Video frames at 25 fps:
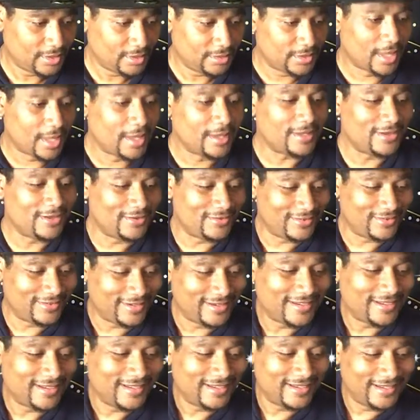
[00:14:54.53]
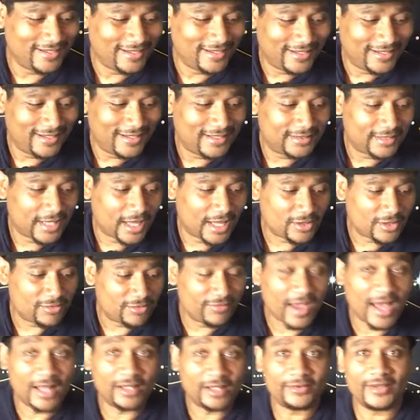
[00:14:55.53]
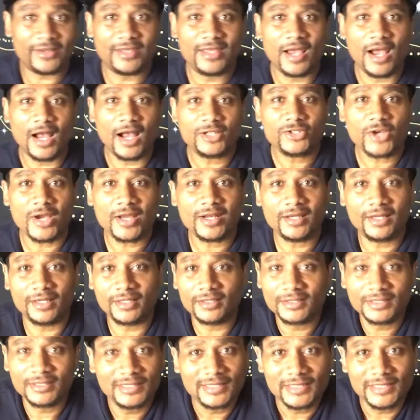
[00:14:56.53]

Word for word: Thank you, thank you Valerie. Yeah, I try to